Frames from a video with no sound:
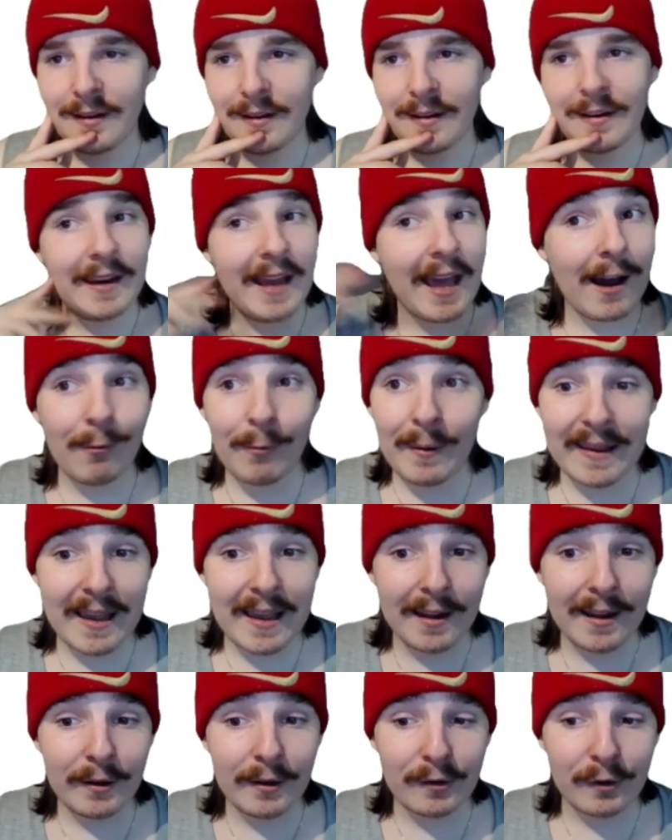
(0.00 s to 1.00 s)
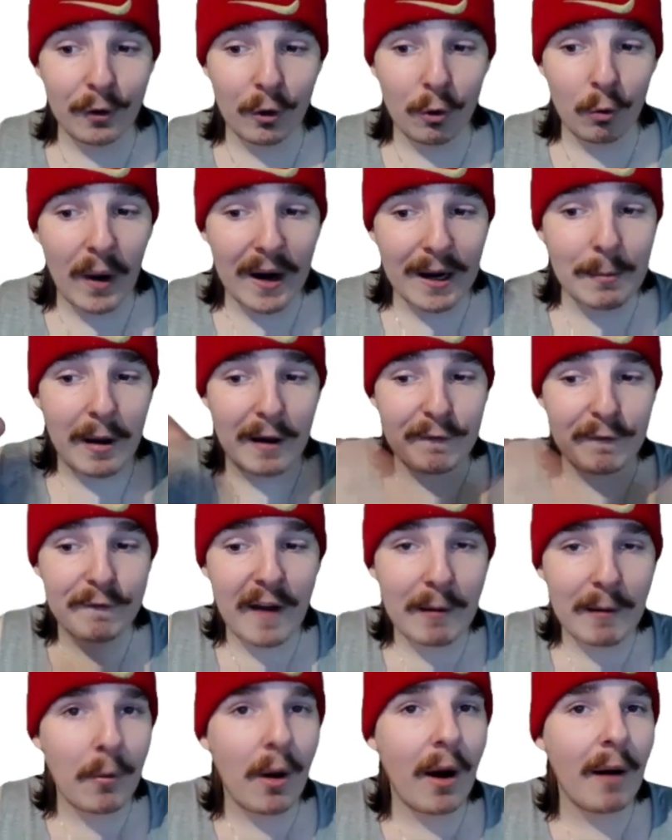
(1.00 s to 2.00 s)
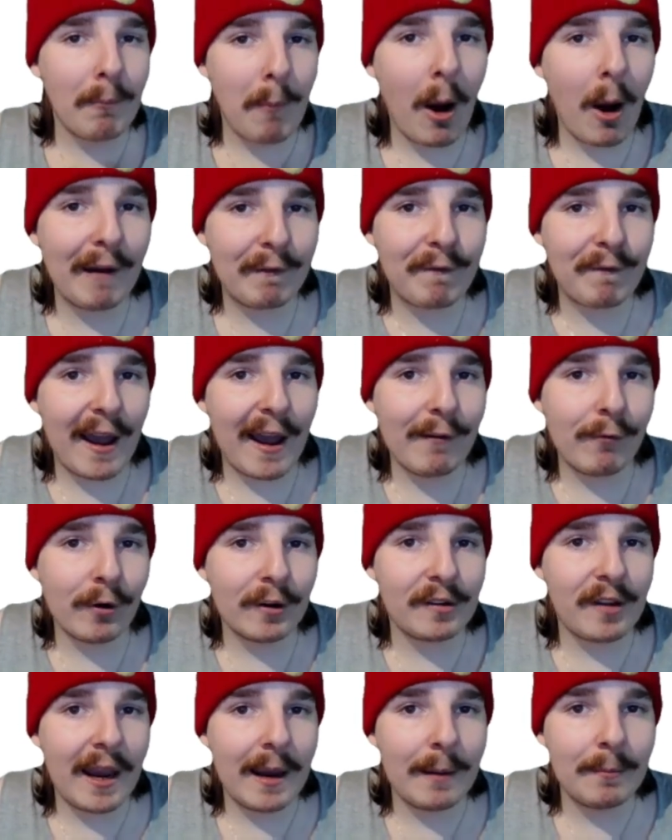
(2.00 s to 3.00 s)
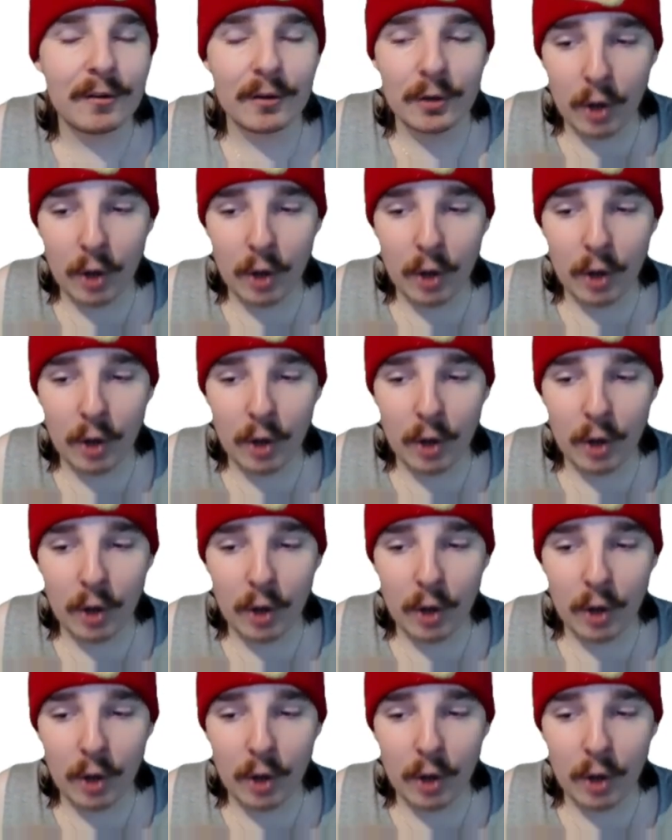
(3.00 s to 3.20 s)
Now we get into one of my favorite teams.